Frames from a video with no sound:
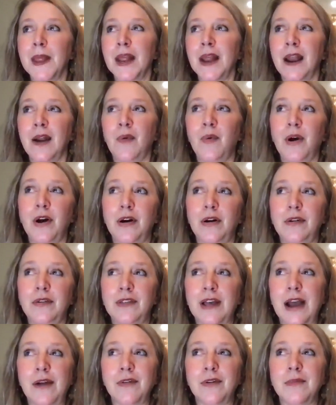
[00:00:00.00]
Well,
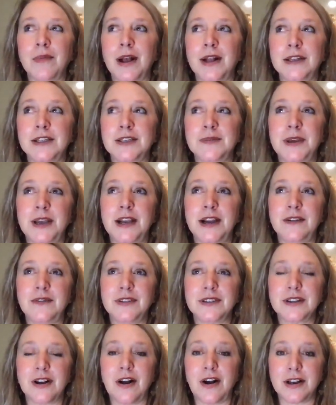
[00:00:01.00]
that reminds me of
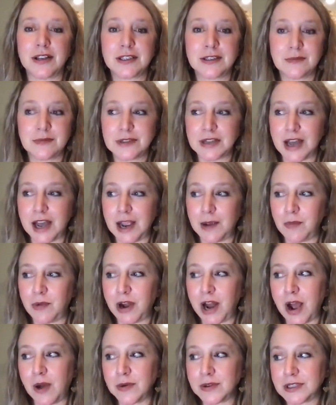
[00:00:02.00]
this awesome time when
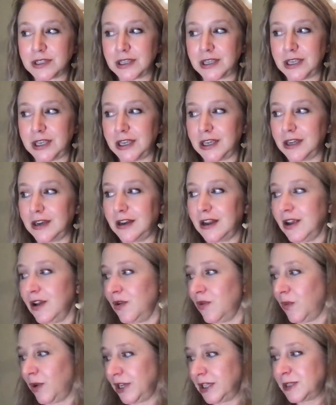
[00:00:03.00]
I was a kid.
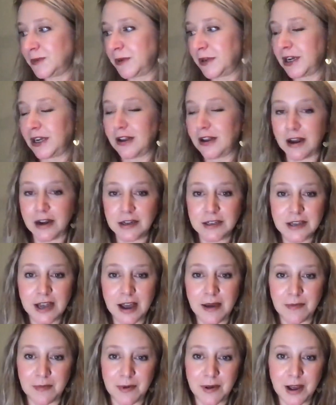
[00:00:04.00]
We spent a lot of
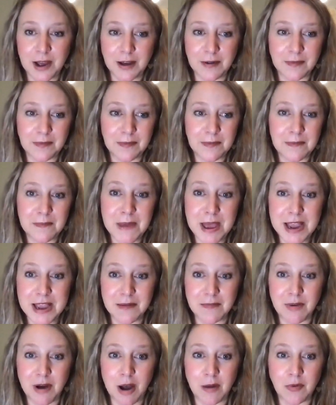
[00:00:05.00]
time um,
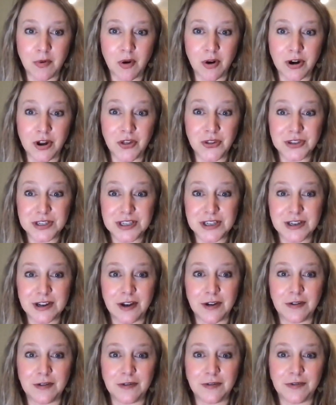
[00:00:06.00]
making popcorn on the
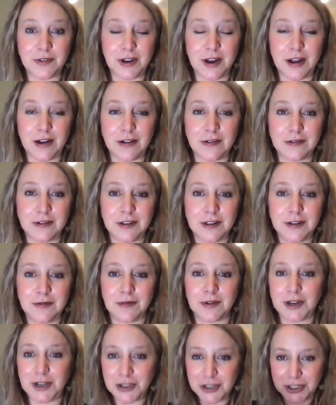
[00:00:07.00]
stove, you know,
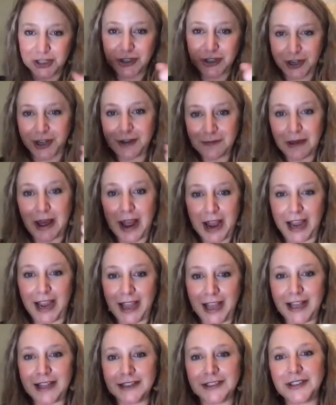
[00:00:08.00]
where you shook it by
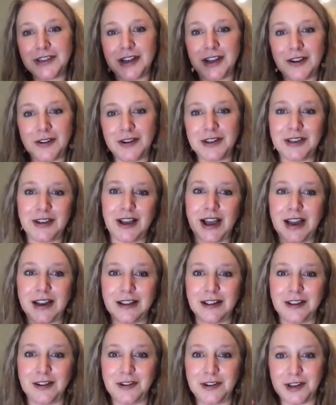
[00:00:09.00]
hand, you know, and you had
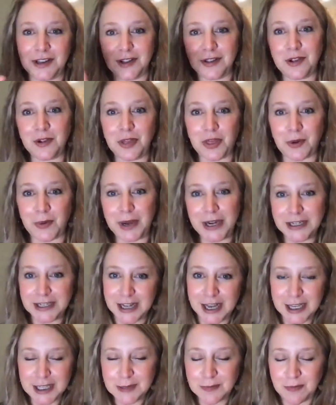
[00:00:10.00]
you did a little three
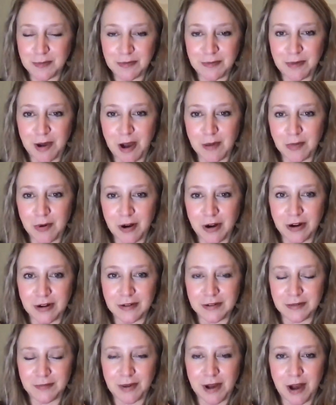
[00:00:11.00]
test popcorn
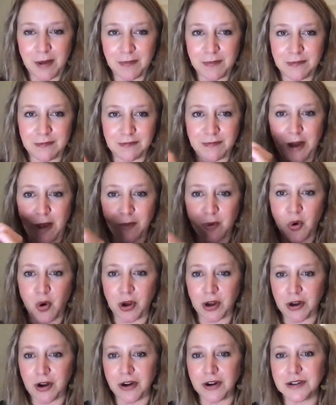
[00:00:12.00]
pop popcorn
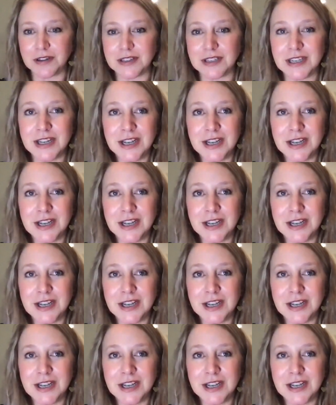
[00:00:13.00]
kernels,